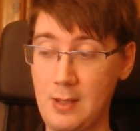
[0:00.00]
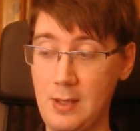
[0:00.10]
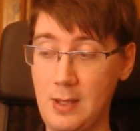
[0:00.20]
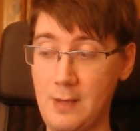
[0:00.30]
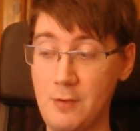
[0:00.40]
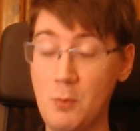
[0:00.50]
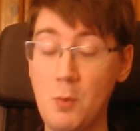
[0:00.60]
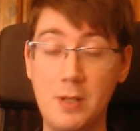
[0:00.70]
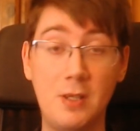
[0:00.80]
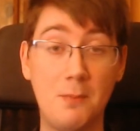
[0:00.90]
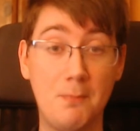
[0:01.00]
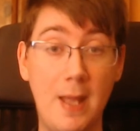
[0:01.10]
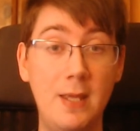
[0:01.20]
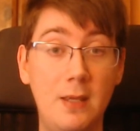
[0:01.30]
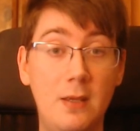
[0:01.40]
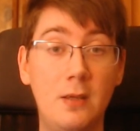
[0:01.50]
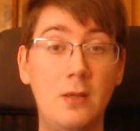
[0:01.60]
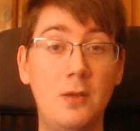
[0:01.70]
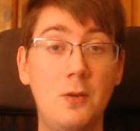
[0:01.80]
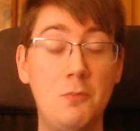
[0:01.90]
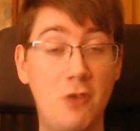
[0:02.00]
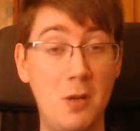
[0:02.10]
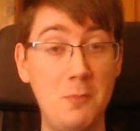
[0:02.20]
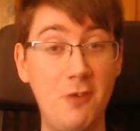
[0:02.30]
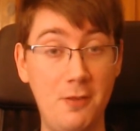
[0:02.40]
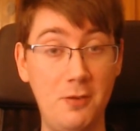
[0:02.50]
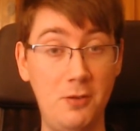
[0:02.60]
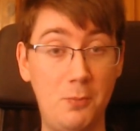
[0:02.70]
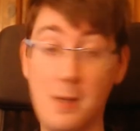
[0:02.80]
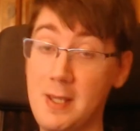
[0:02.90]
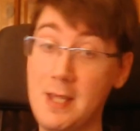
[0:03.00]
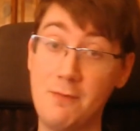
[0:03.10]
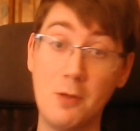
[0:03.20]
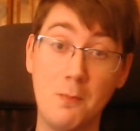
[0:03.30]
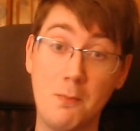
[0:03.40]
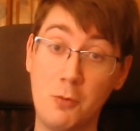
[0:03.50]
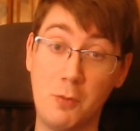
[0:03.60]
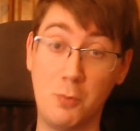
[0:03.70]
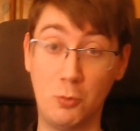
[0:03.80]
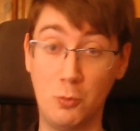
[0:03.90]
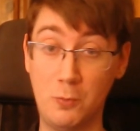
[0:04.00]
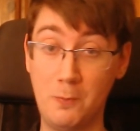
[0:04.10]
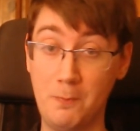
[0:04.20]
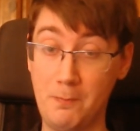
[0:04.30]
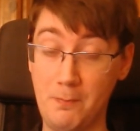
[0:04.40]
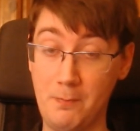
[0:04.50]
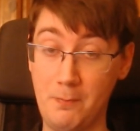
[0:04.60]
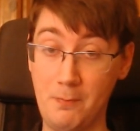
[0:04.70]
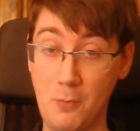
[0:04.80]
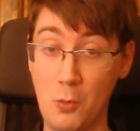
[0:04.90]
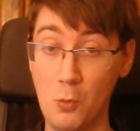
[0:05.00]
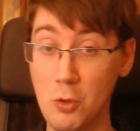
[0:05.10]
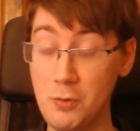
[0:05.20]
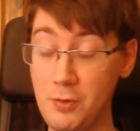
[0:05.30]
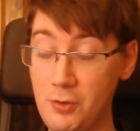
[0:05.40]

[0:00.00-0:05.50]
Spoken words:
wanted to make Prime Brothers but give them multiple wounds.